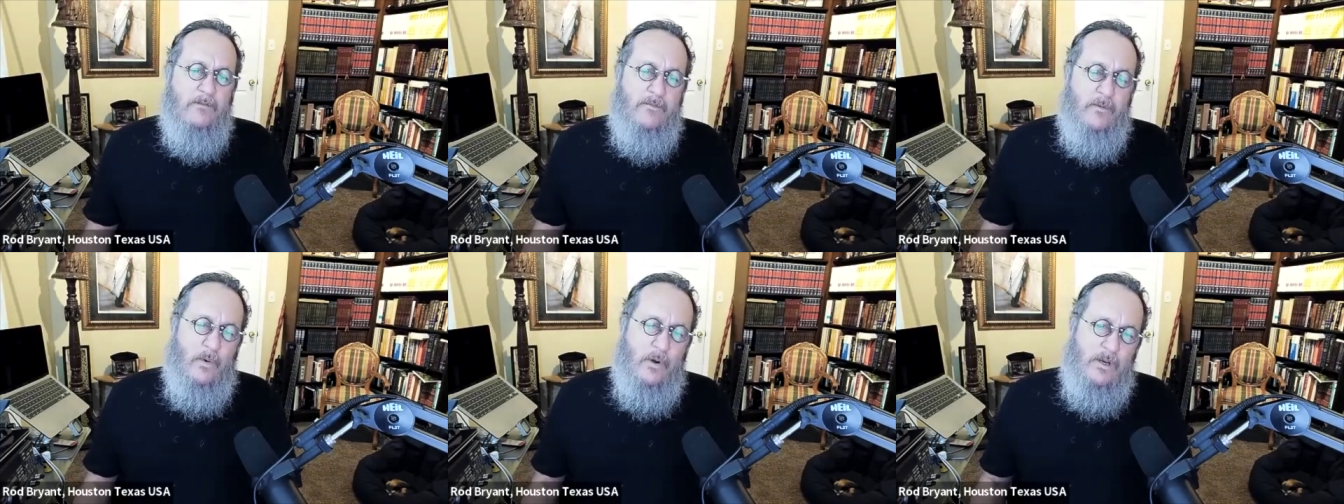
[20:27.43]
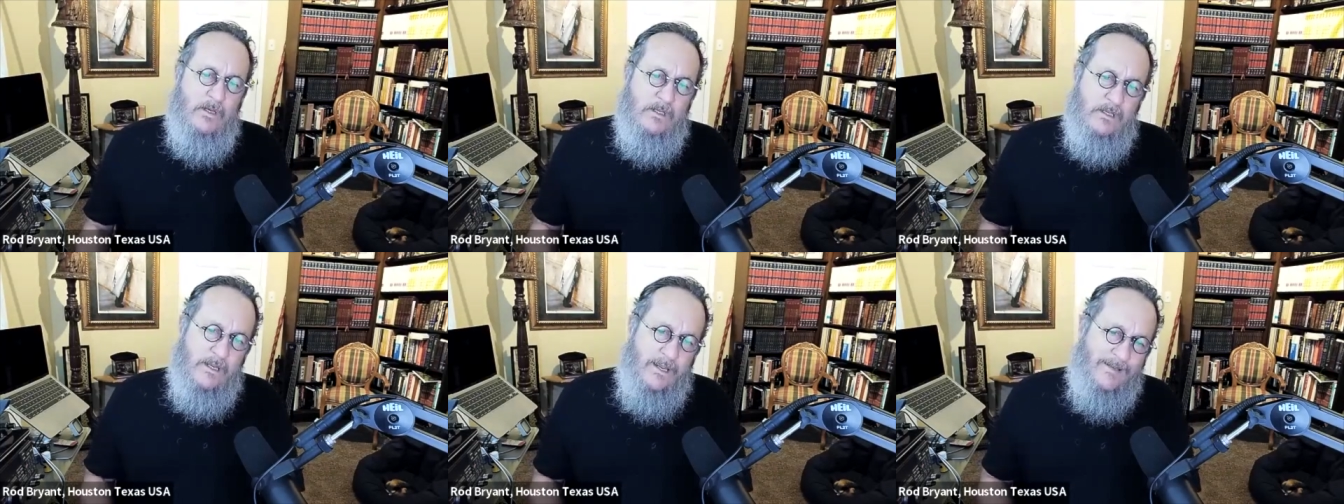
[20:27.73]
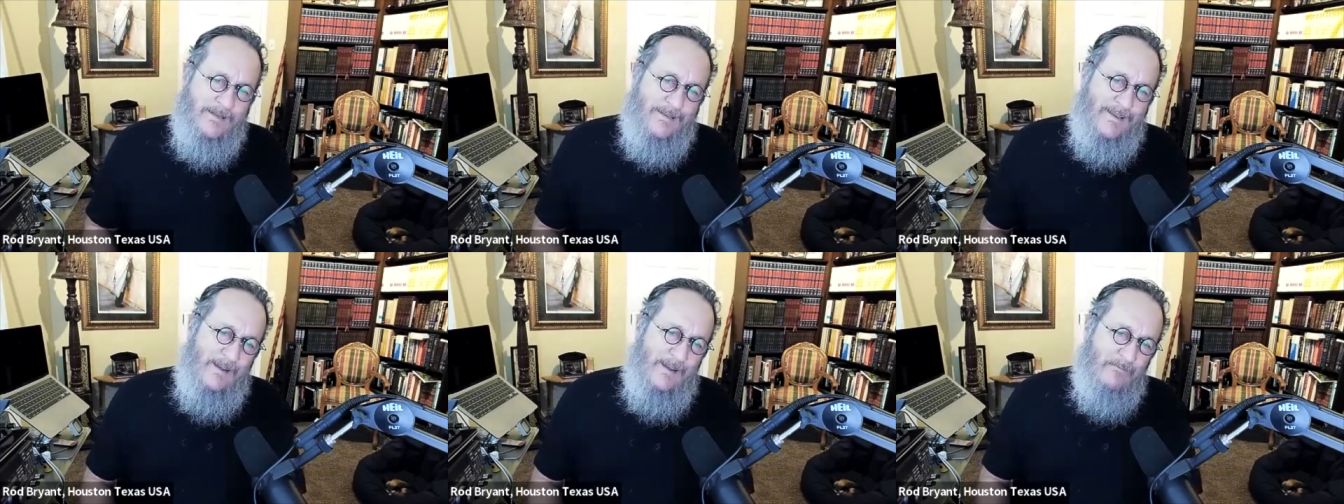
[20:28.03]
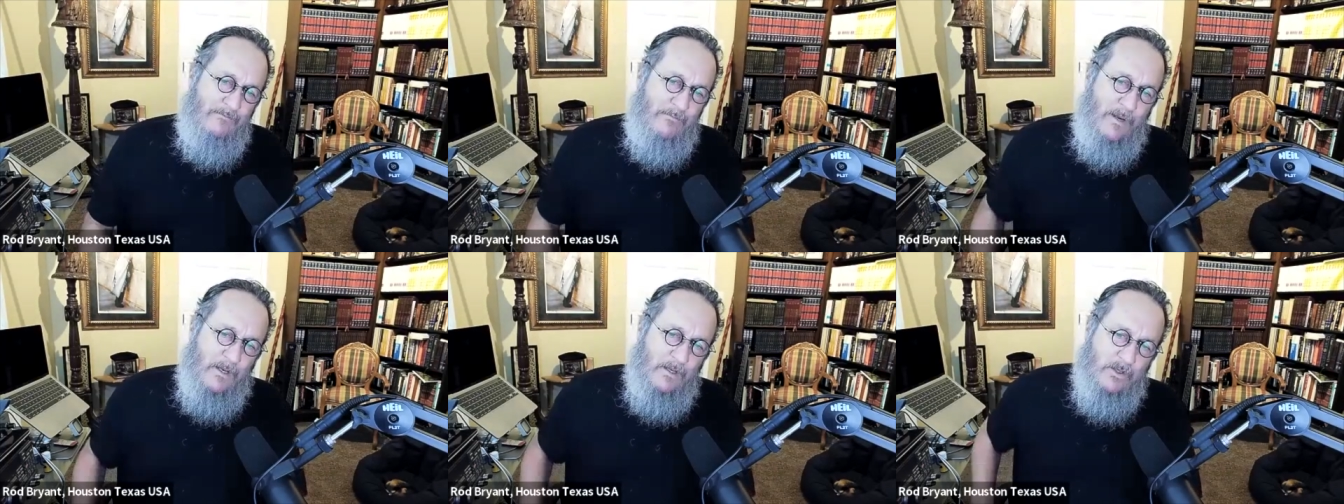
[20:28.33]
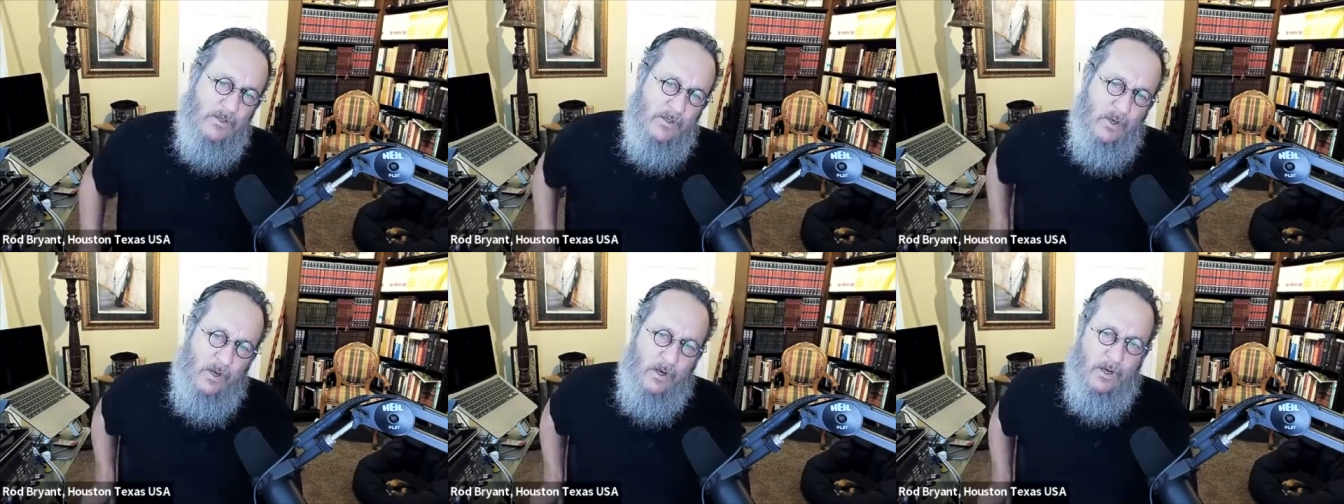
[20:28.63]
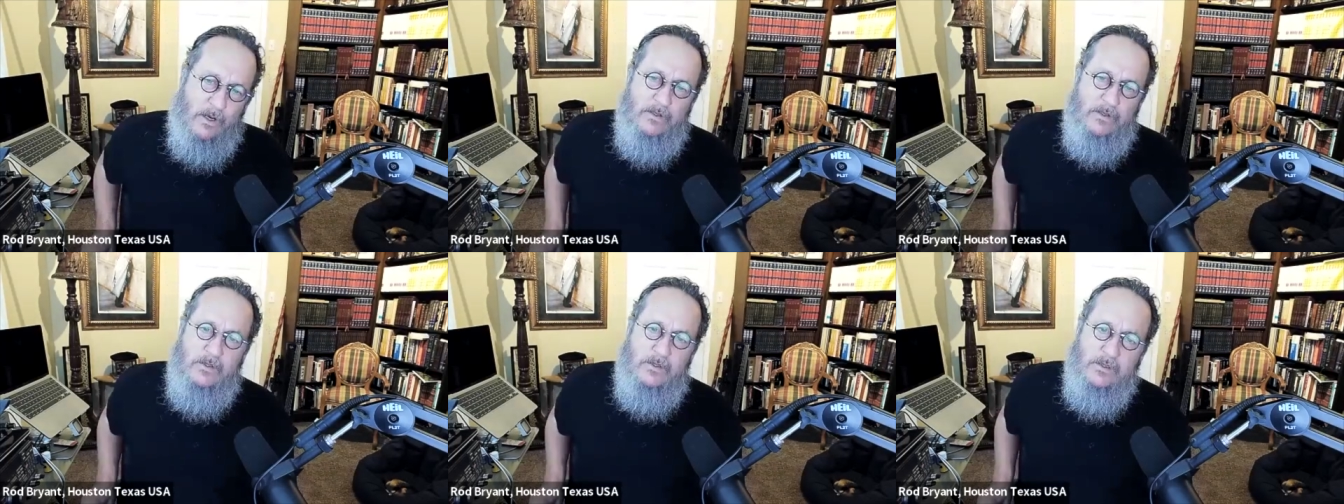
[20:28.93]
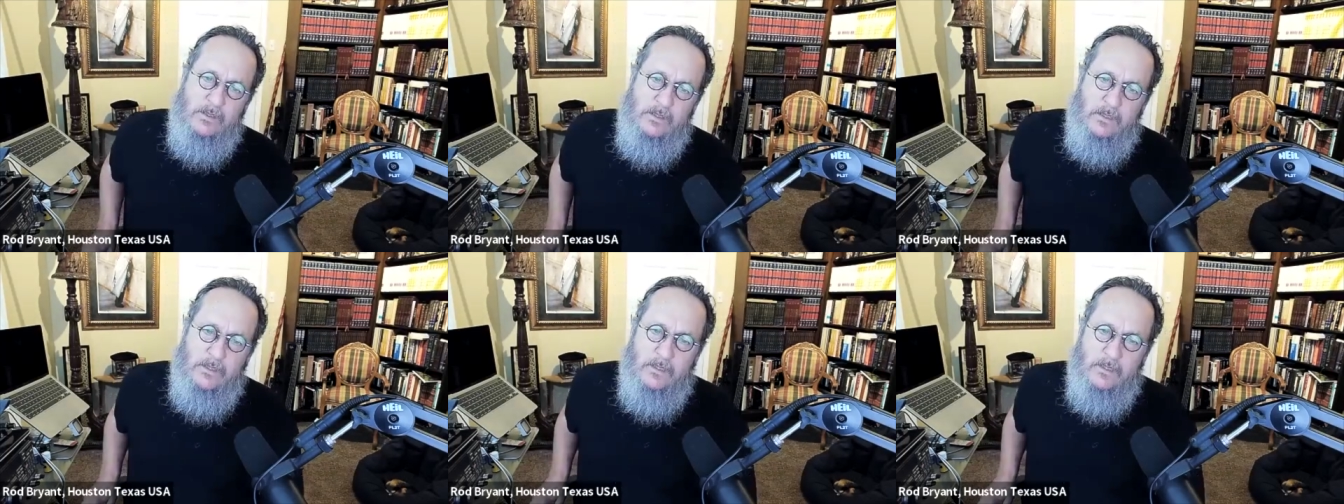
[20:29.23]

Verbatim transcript: voice and kept my charge,